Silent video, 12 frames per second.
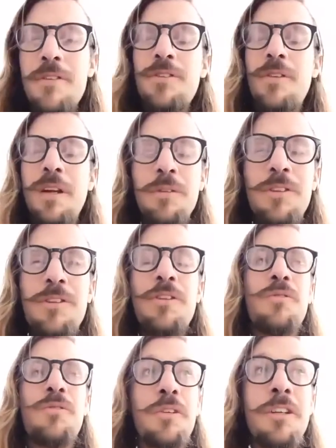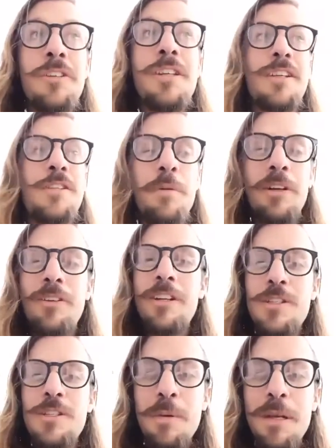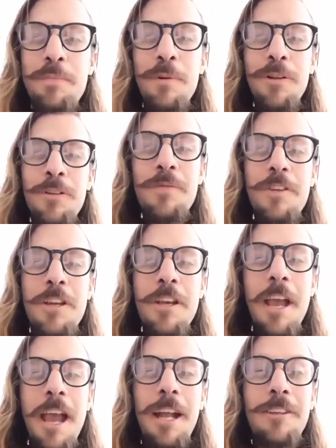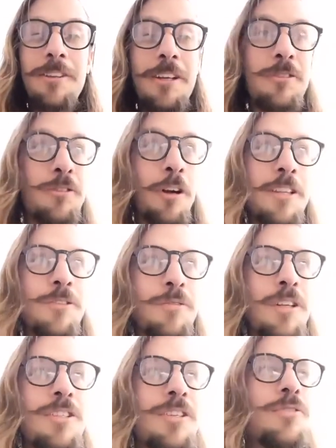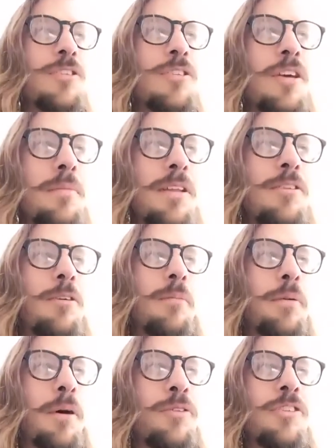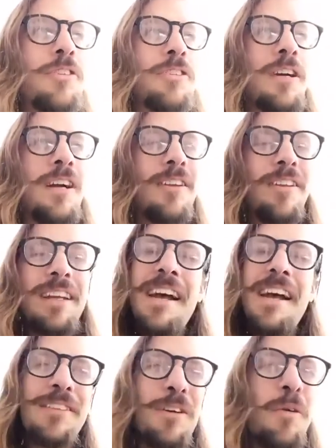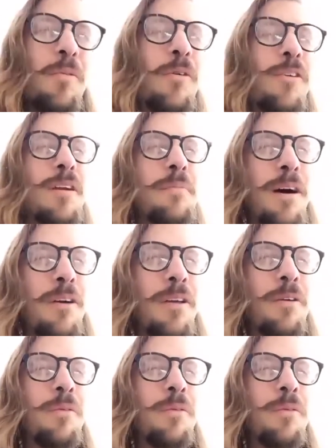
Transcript: going with two really experienced people, and I tried to reach out to them, and they were both just kind of like, don't worry about it.